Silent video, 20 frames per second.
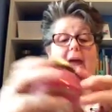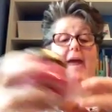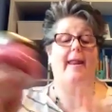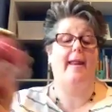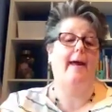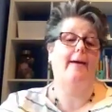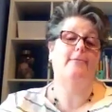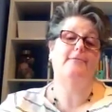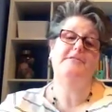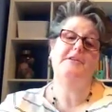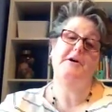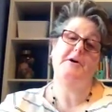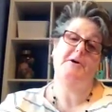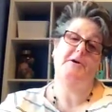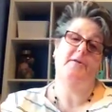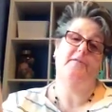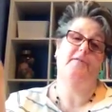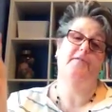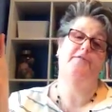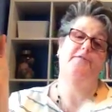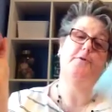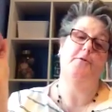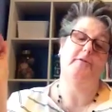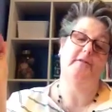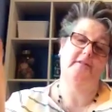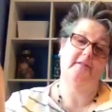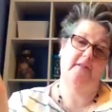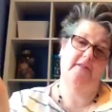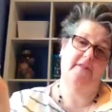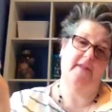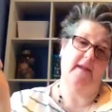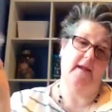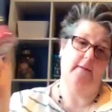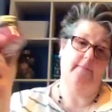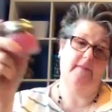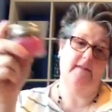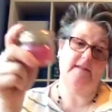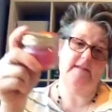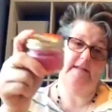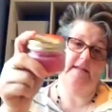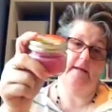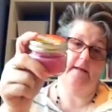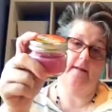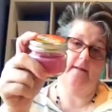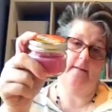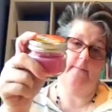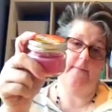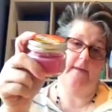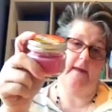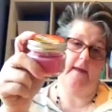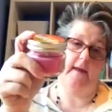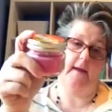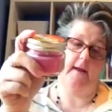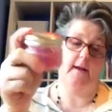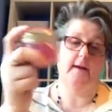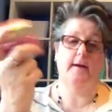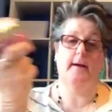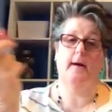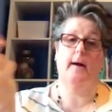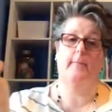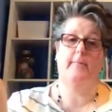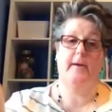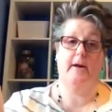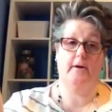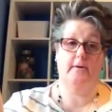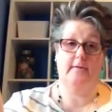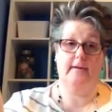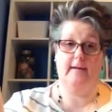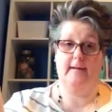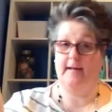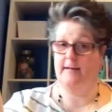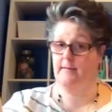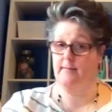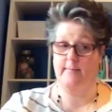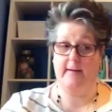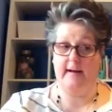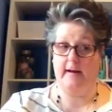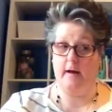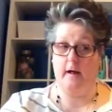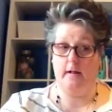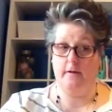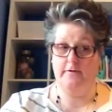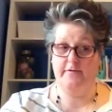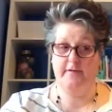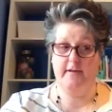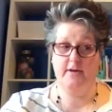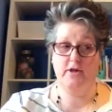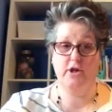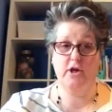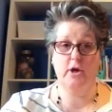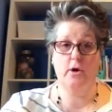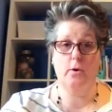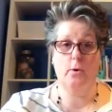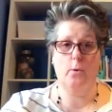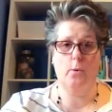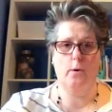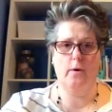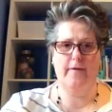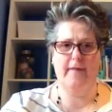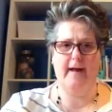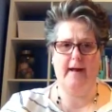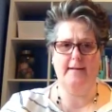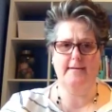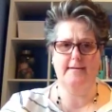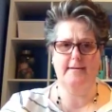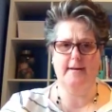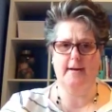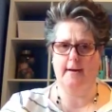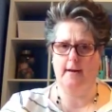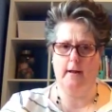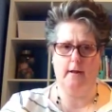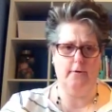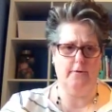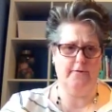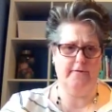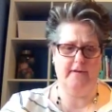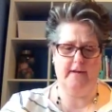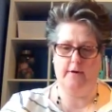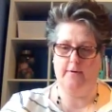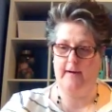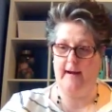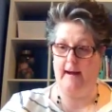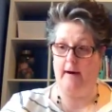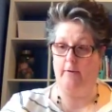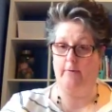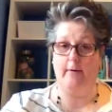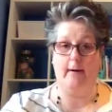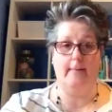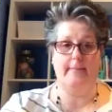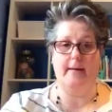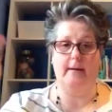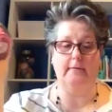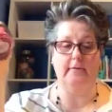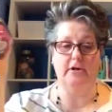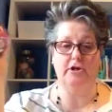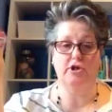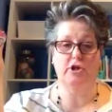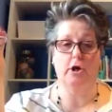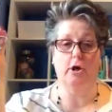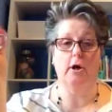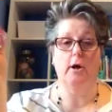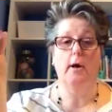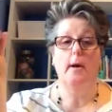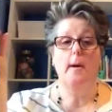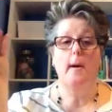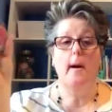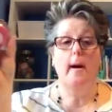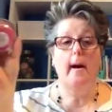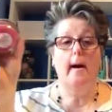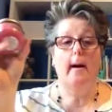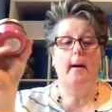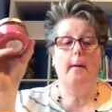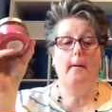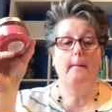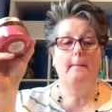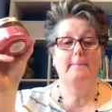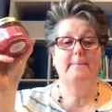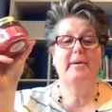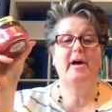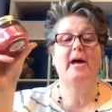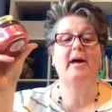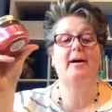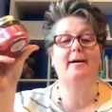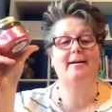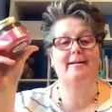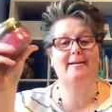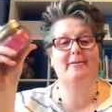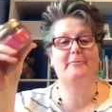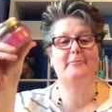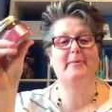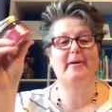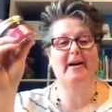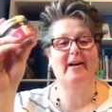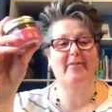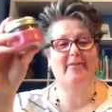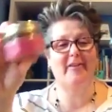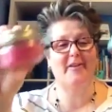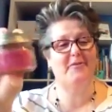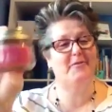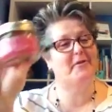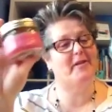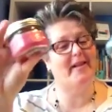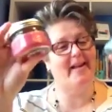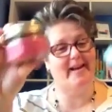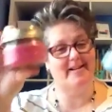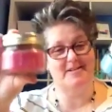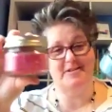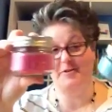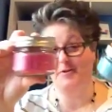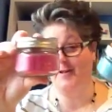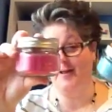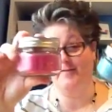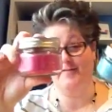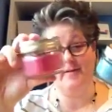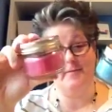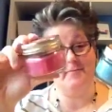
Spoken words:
And I will tell you, if you've noticed the theme, the teal and the pink, apparently that's my colors this year, or that's the colors that are out. I'm not really sure. But these were the last two left,